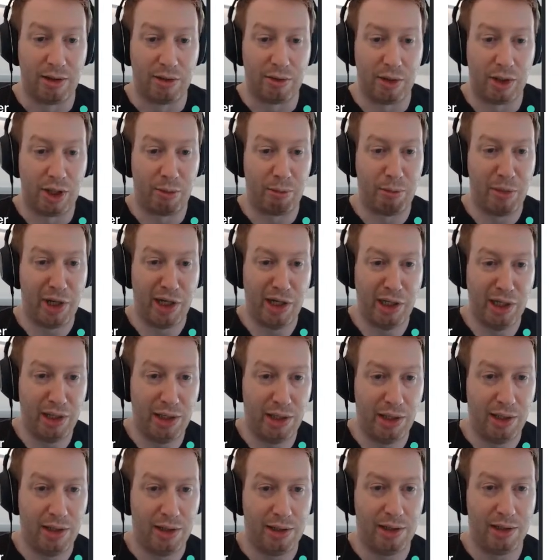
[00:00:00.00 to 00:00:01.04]
There are
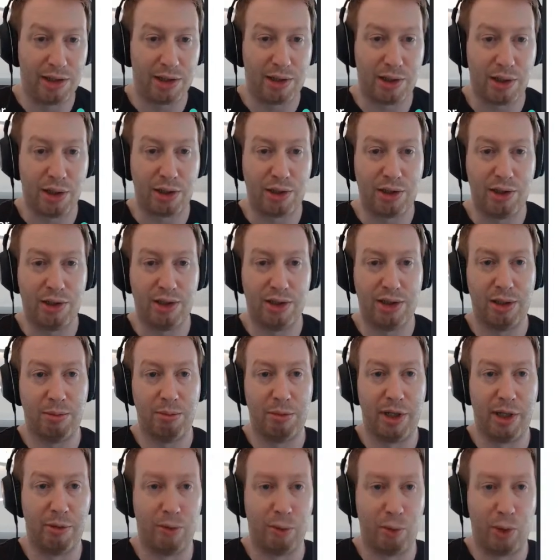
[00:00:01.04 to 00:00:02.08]
many discussions
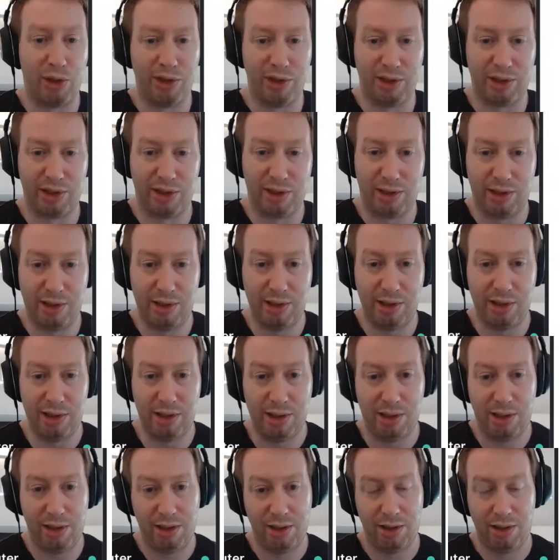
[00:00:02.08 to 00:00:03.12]
about what is
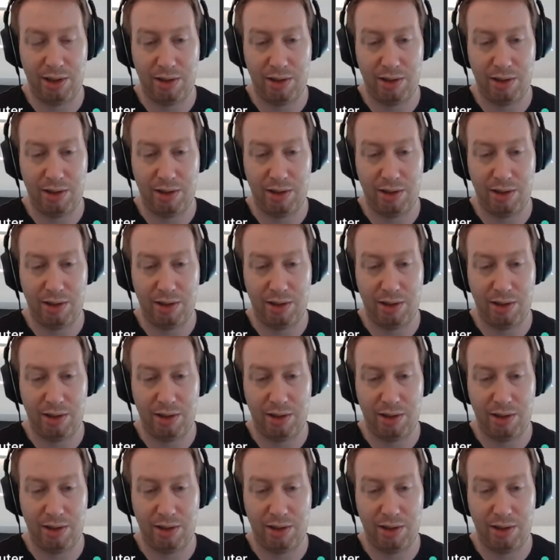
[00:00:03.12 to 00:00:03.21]
the